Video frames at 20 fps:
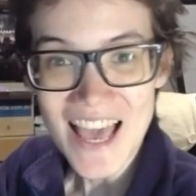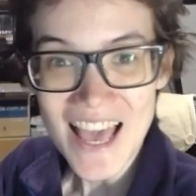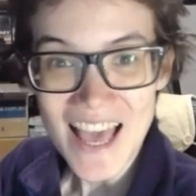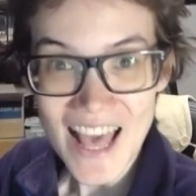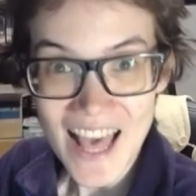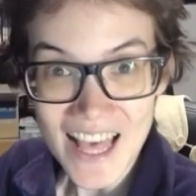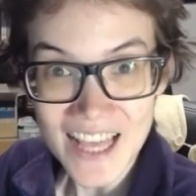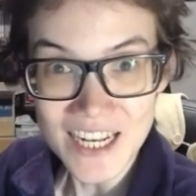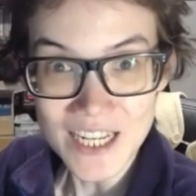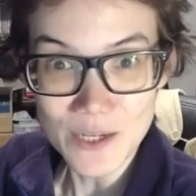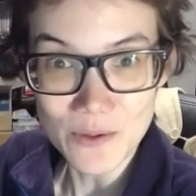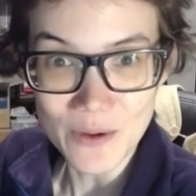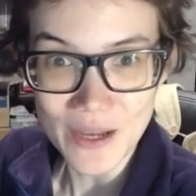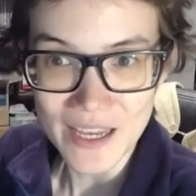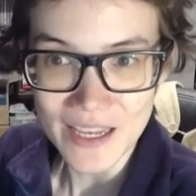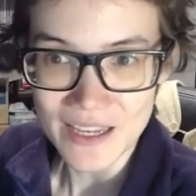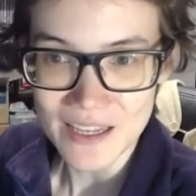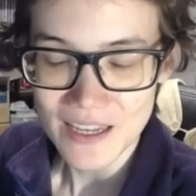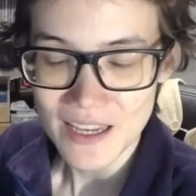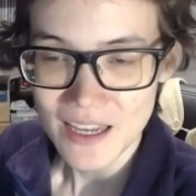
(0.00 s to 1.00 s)

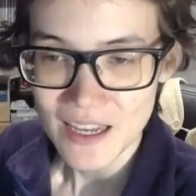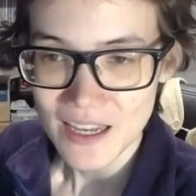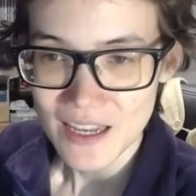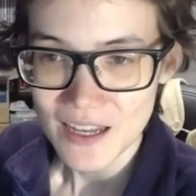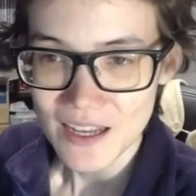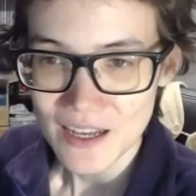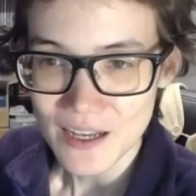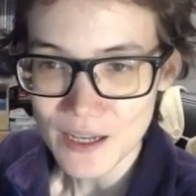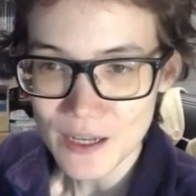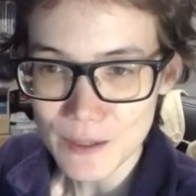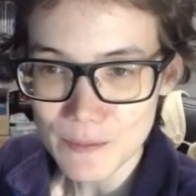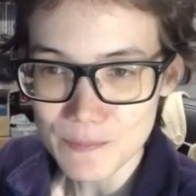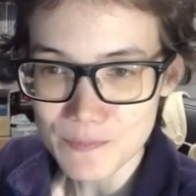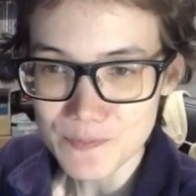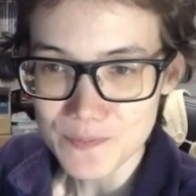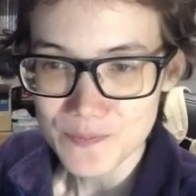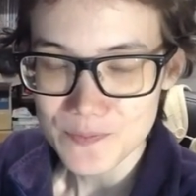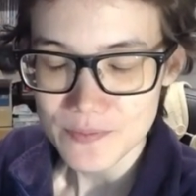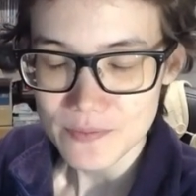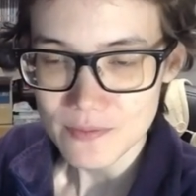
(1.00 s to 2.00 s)
anyway,
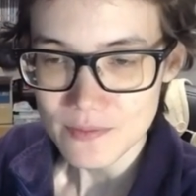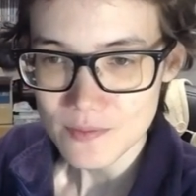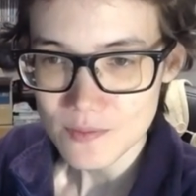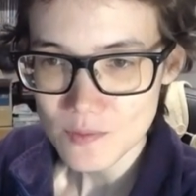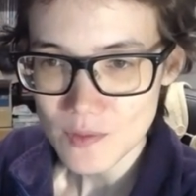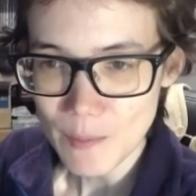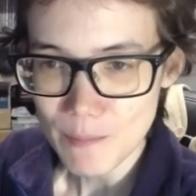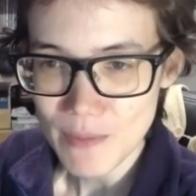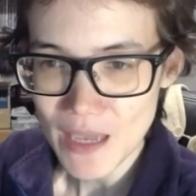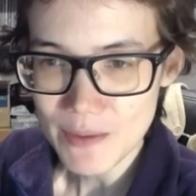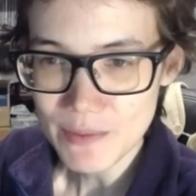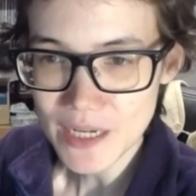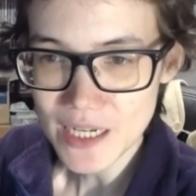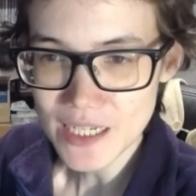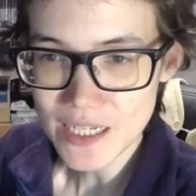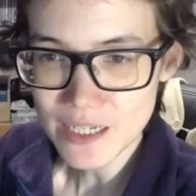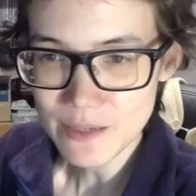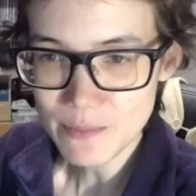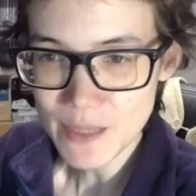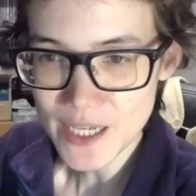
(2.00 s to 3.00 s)
maybe I
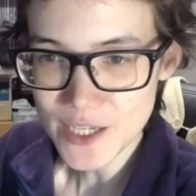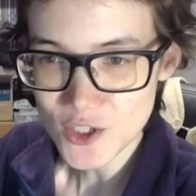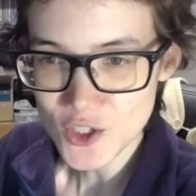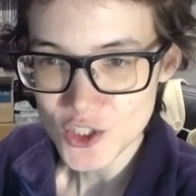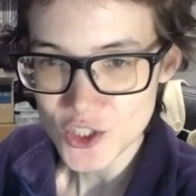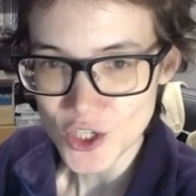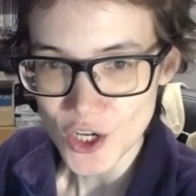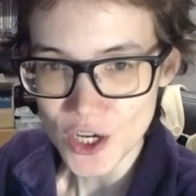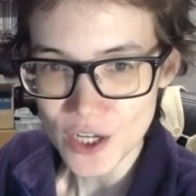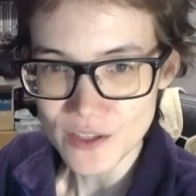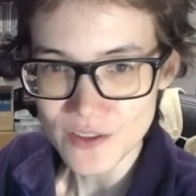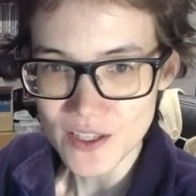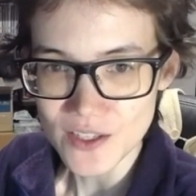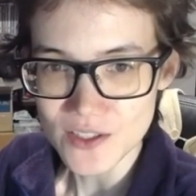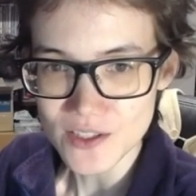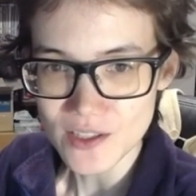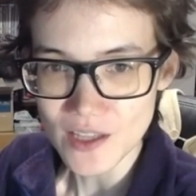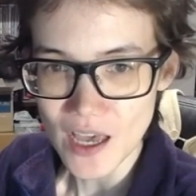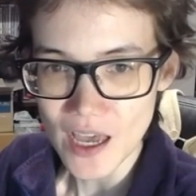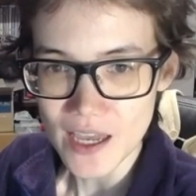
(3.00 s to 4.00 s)
need to make a shirt
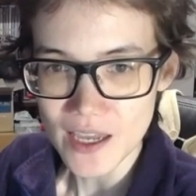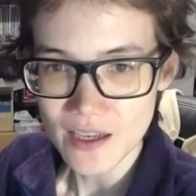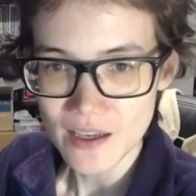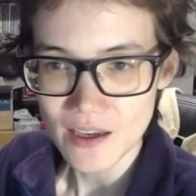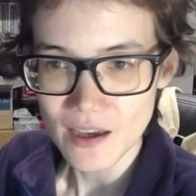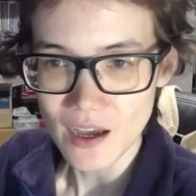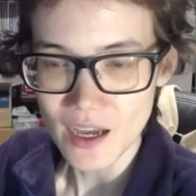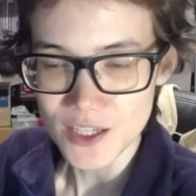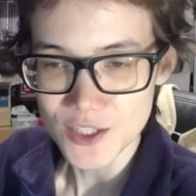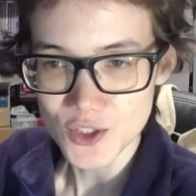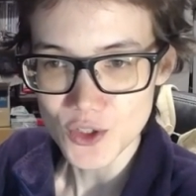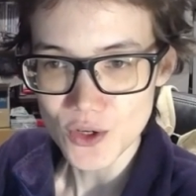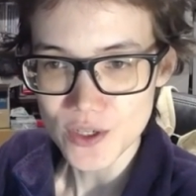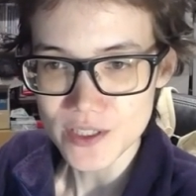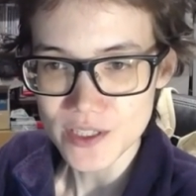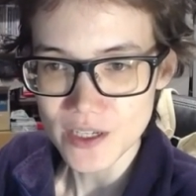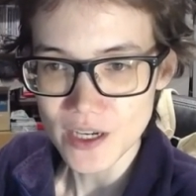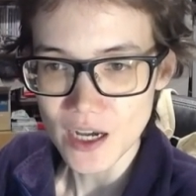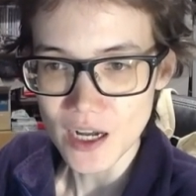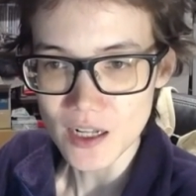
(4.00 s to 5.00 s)
that's like, I joined
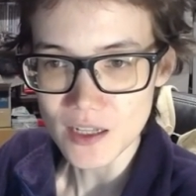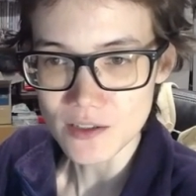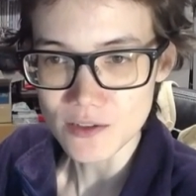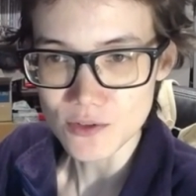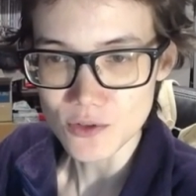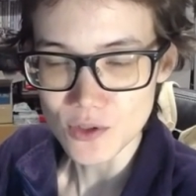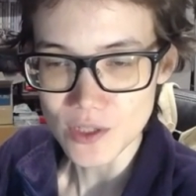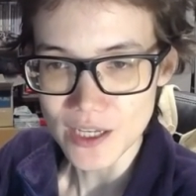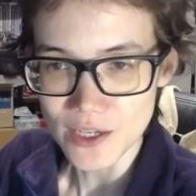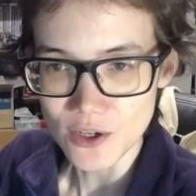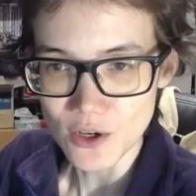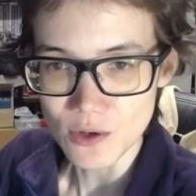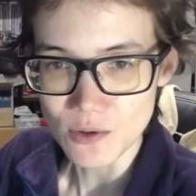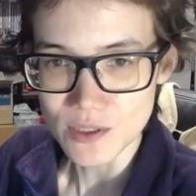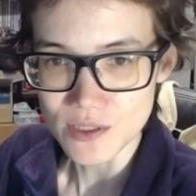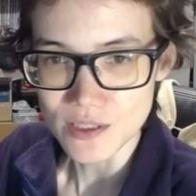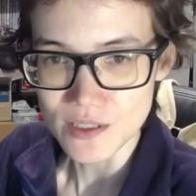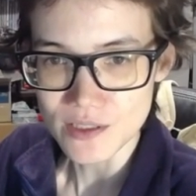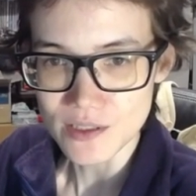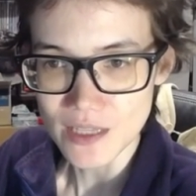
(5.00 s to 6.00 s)
a cult and all I got
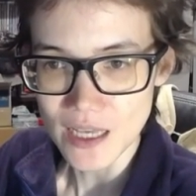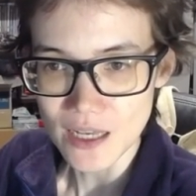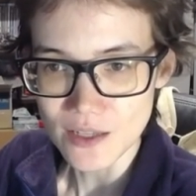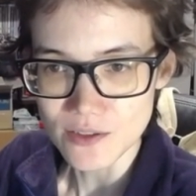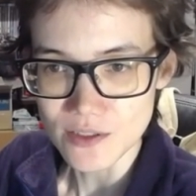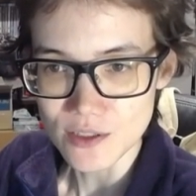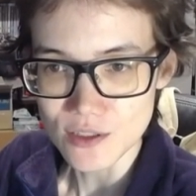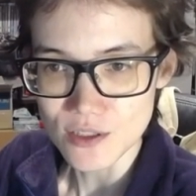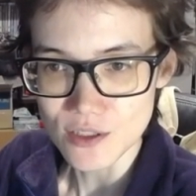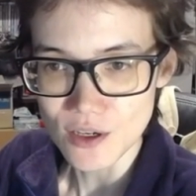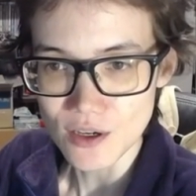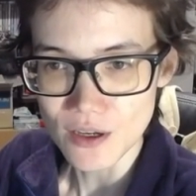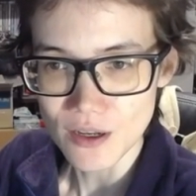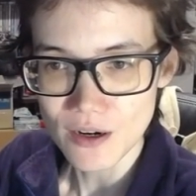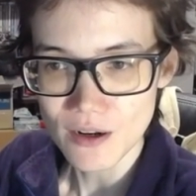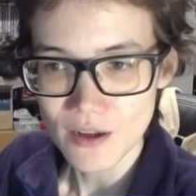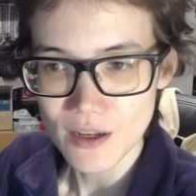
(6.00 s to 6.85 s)
was this lousy shirt.